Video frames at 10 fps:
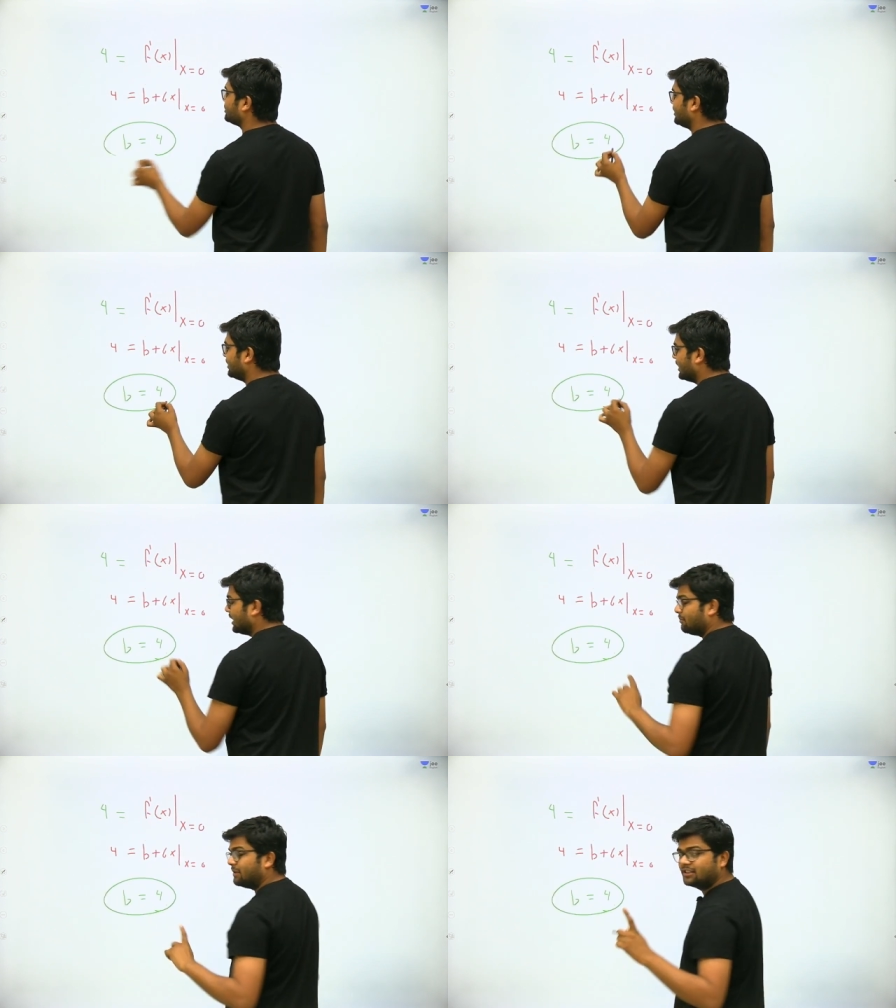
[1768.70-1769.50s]
question,
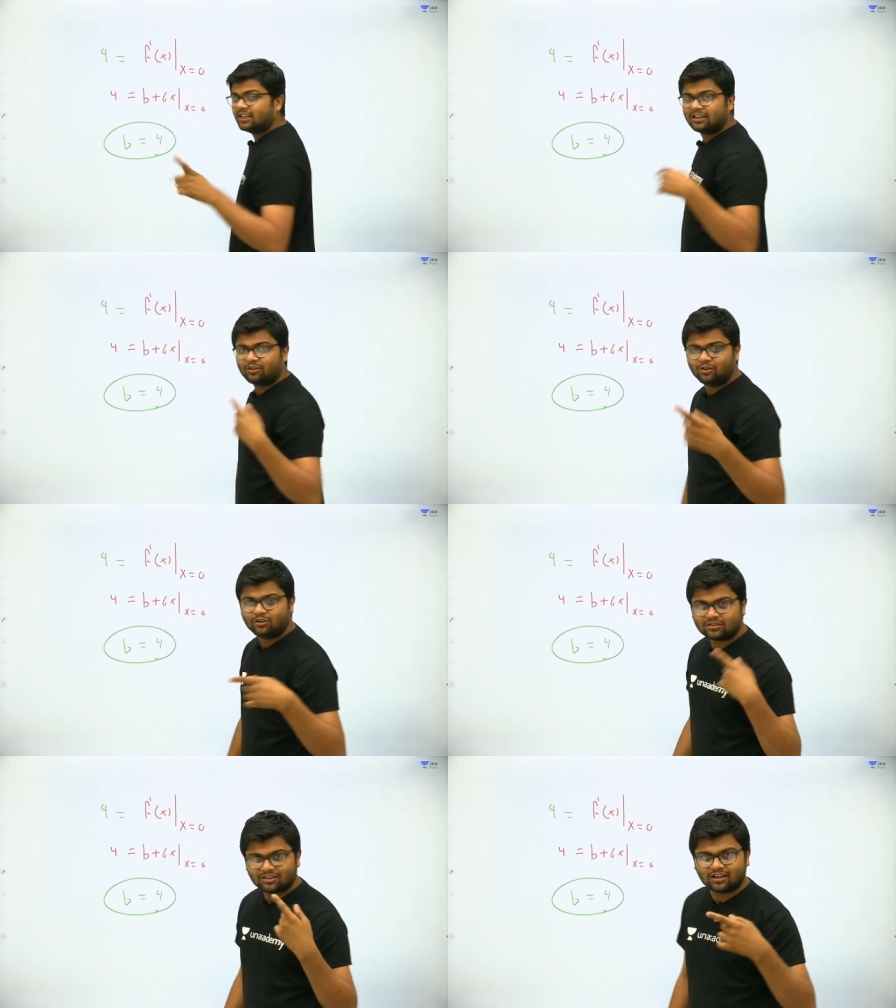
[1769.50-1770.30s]
but the you know
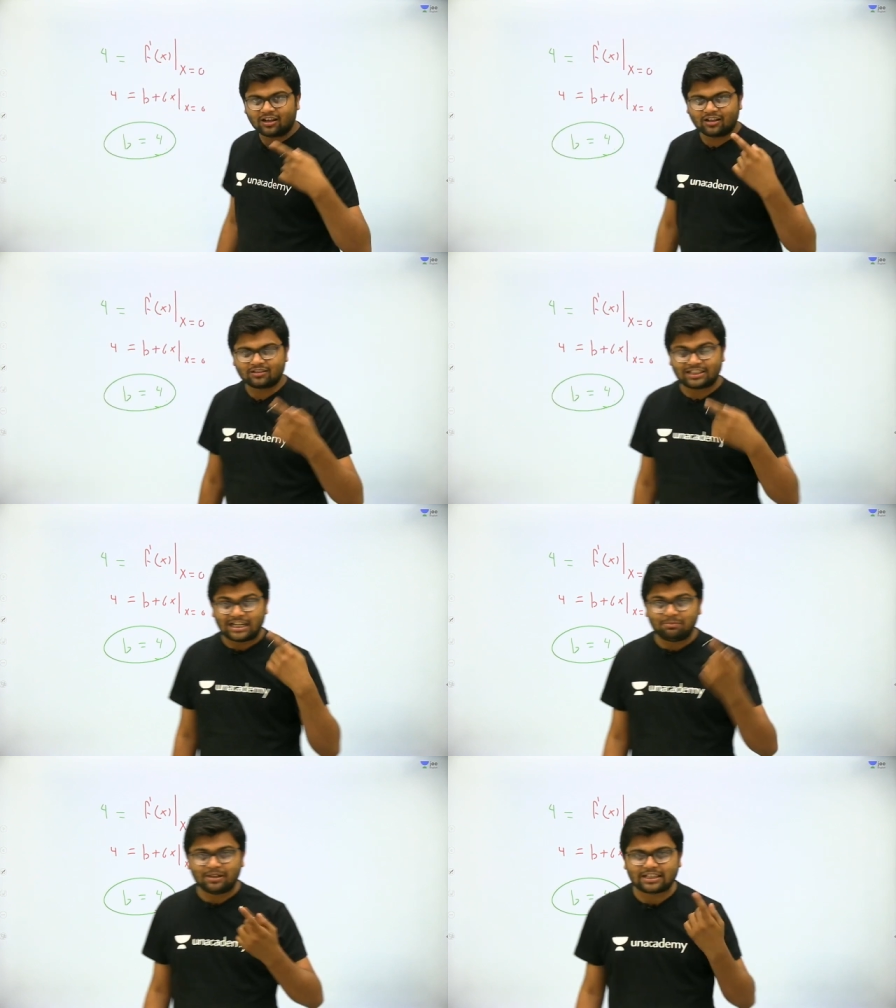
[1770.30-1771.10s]
uh,
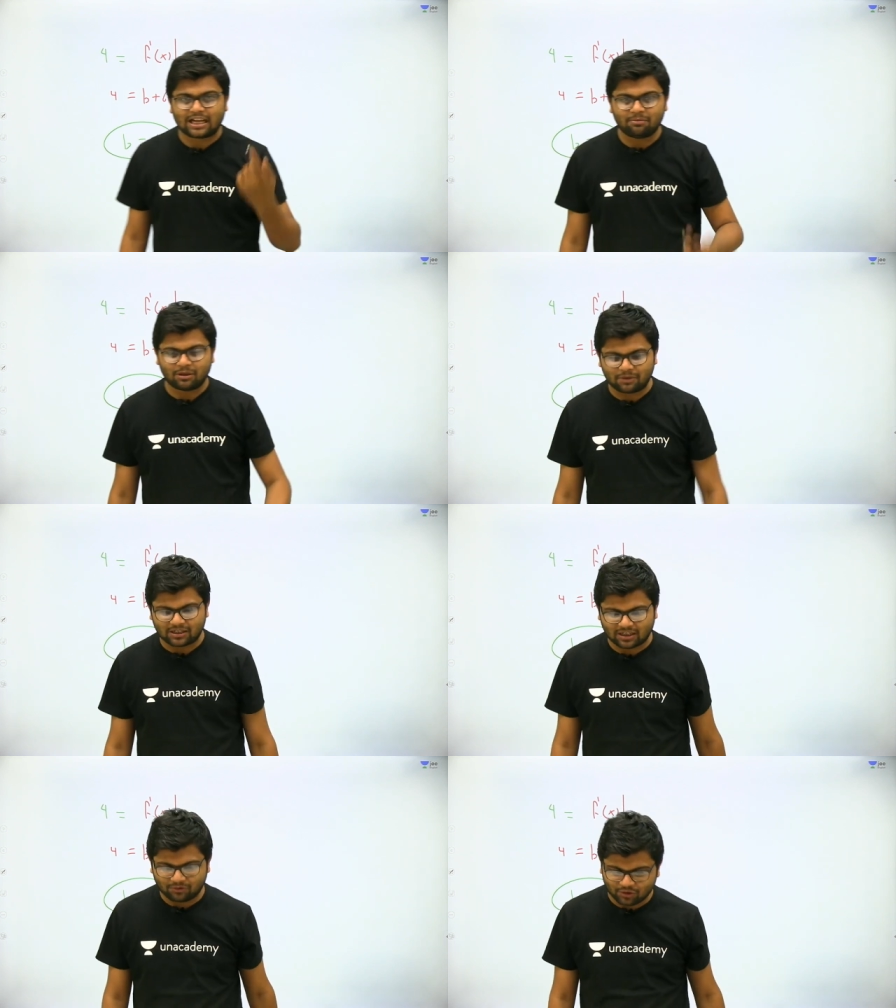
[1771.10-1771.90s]
statement can be a
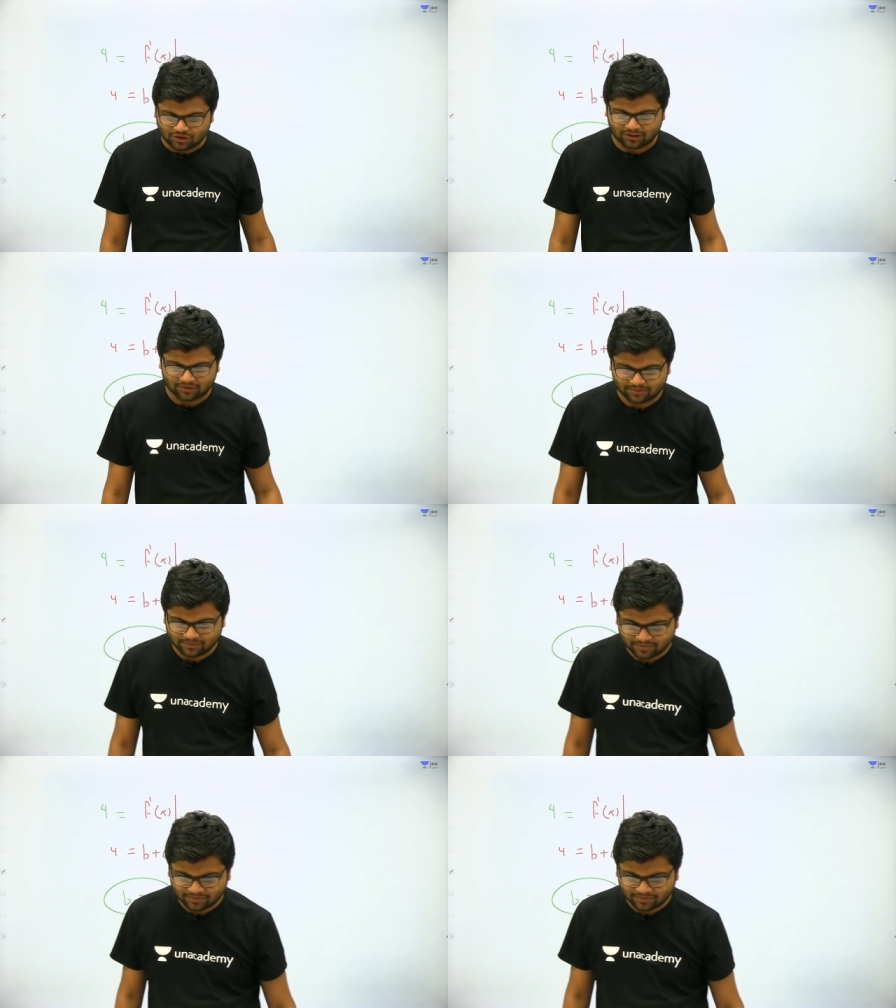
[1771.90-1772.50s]
bit confusing.